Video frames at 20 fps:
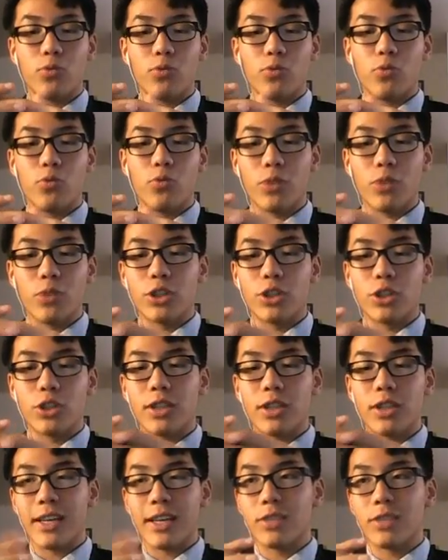which
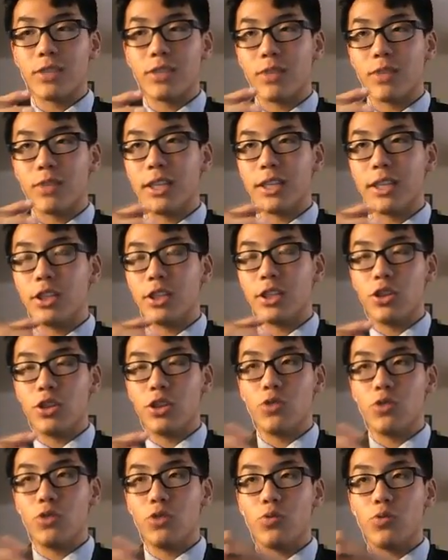things we needed to
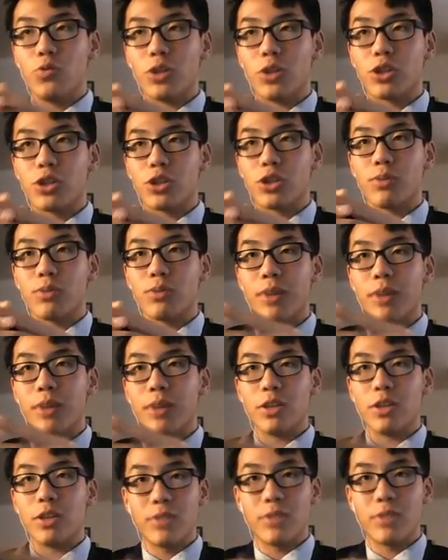do, which
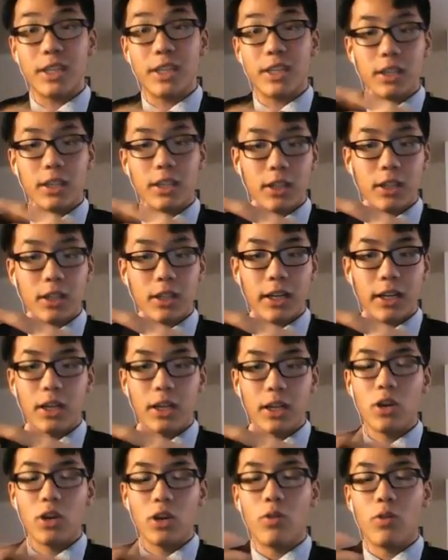buttons we needed to click,
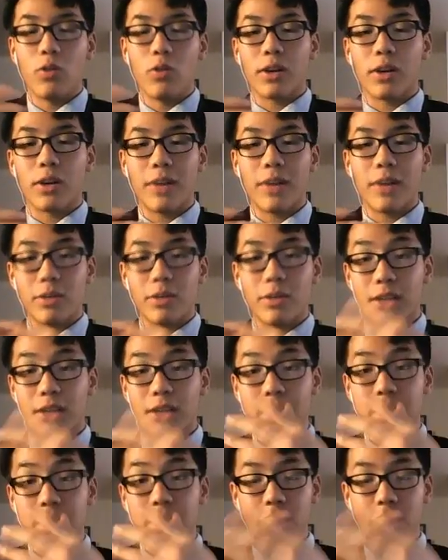what commands we
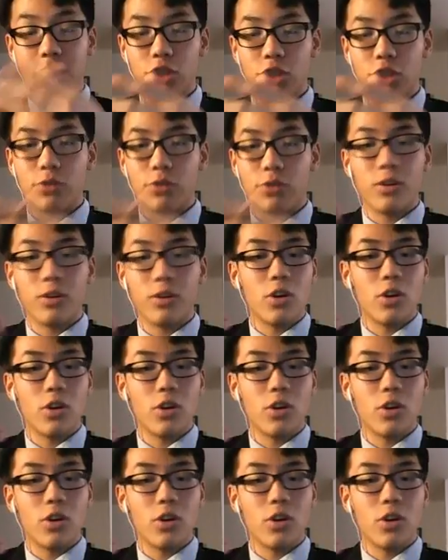needed to issue,